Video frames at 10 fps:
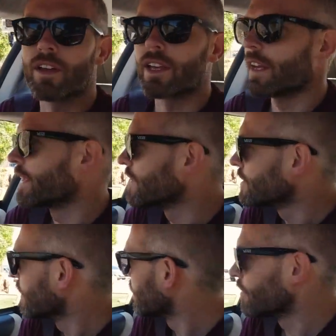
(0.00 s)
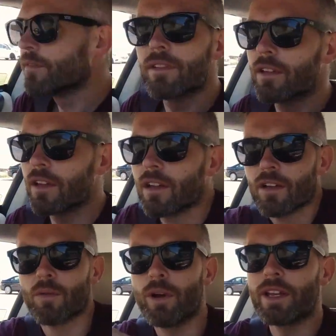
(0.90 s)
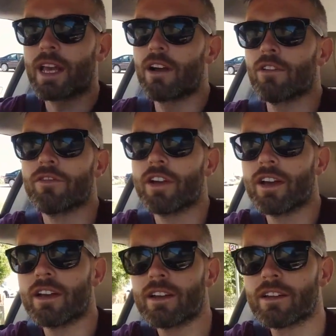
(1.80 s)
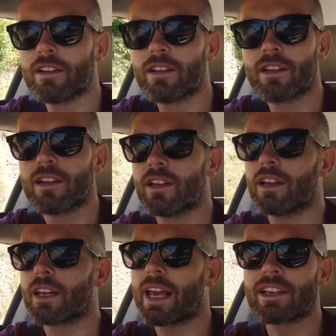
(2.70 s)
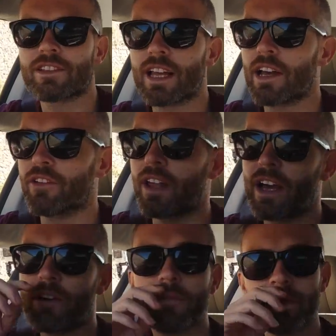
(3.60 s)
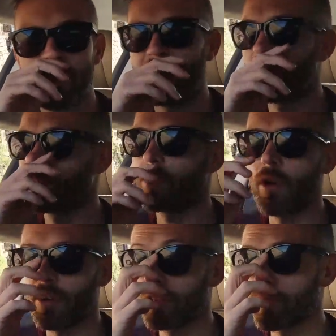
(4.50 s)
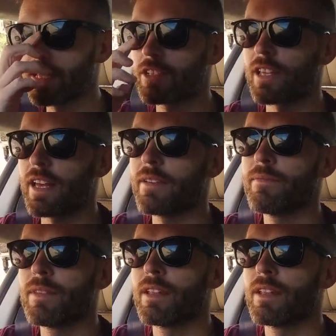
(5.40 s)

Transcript: Okay, so we're heading out of Kingsdown now. Quite a nice beach there.